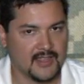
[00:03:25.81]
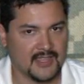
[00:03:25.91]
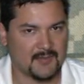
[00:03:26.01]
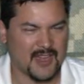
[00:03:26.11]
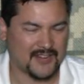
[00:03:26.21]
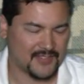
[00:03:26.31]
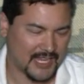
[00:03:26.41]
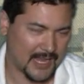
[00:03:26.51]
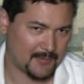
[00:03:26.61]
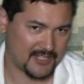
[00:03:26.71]
The amount of
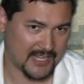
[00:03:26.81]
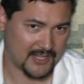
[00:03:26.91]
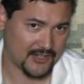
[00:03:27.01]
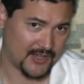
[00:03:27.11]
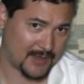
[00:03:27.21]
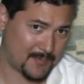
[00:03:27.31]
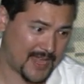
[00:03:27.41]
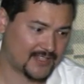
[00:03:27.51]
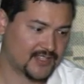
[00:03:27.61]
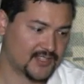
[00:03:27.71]
time it takes you to get
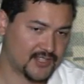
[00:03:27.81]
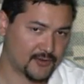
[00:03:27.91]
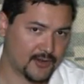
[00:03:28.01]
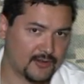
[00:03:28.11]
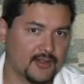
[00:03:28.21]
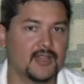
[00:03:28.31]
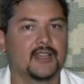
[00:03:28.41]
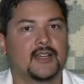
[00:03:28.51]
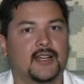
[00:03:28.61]
back to zero